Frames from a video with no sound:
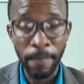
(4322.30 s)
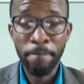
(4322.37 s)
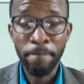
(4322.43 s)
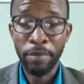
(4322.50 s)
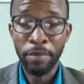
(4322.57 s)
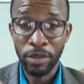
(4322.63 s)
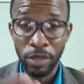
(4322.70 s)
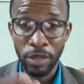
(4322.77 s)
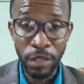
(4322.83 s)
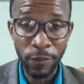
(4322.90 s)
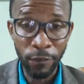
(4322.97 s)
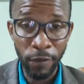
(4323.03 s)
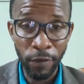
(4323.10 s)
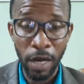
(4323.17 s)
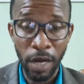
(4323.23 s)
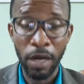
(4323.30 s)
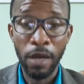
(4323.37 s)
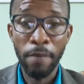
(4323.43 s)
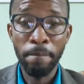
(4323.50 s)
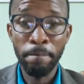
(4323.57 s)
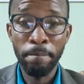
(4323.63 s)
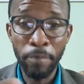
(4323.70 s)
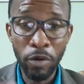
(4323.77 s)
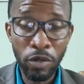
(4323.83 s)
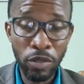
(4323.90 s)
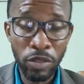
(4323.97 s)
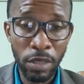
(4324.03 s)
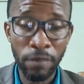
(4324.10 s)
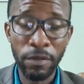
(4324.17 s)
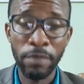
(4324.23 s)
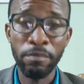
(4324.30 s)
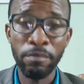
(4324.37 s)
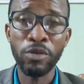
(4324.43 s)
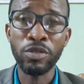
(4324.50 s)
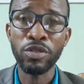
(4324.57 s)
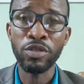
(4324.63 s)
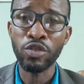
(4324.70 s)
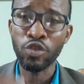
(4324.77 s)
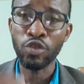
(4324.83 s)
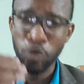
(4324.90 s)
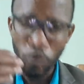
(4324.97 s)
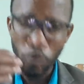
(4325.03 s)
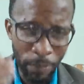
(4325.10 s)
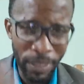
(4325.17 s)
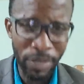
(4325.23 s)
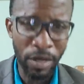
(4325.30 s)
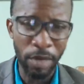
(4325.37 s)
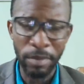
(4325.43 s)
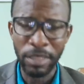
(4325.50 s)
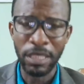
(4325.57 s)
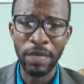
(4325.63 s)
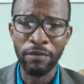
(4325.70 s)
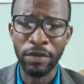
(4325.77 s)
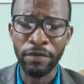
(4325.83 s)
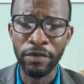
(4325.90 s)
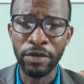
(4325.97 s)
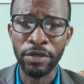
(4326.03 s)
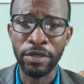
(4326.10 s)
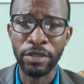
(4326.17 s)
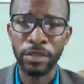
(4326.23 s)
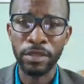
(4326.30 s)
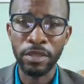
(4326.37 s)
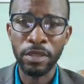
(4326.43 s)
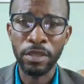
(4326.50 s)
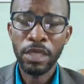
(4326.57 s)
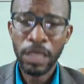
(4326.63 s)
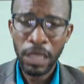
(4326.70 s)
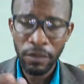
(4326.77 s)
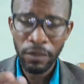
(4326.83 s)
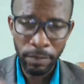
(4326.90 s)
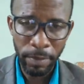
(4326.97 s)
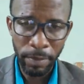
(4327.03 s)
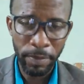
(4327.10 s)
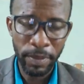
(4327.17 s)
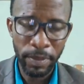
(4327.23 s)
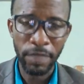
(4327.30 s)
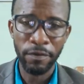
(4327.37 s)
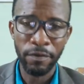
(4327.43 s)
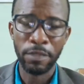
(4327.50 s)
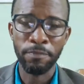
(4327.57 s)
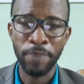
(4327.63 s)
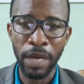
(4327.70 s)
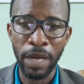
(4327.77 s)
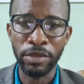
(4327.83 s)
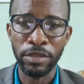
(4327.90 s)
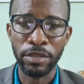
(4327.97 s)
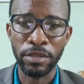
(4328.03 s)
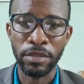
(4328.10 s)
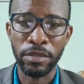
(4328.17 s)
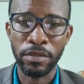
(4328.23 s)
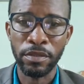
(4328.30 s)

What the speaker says: But thus far, most of the most stupid comments I've ever heard came from PPP Civic's parrots.